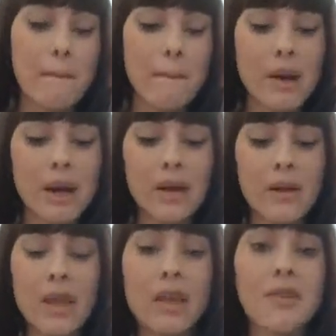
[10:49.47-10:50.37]
But
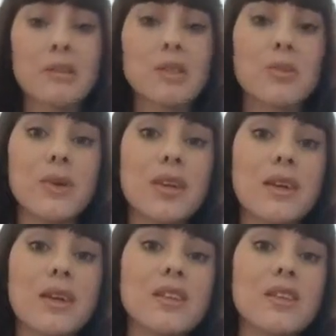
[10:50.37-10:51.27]
if I'm
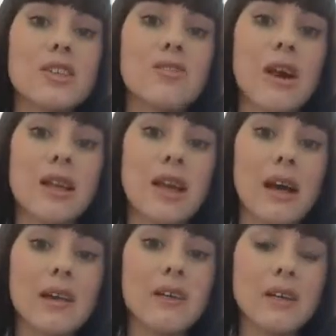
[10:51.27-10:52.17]
speaking to you right
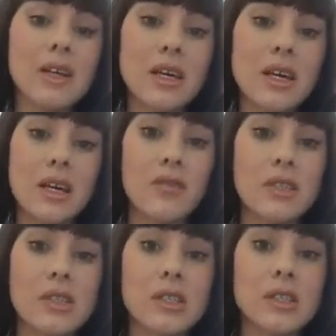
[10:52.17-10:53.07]
now, if
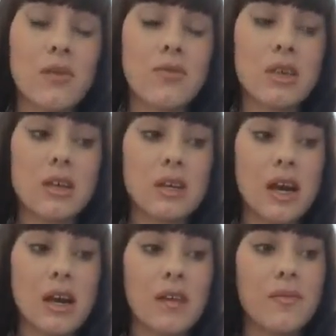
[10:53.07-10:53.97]
this is something
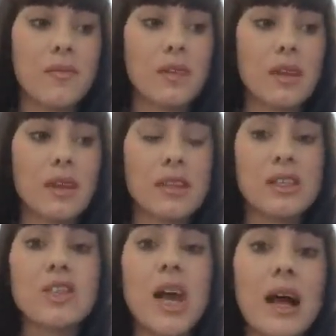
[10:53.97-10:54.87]
that is a
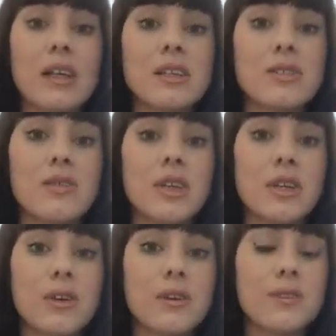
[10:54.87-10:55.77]
challenge for
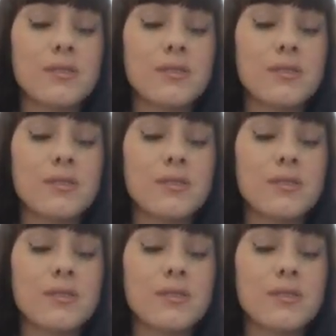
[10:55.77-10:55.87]
you,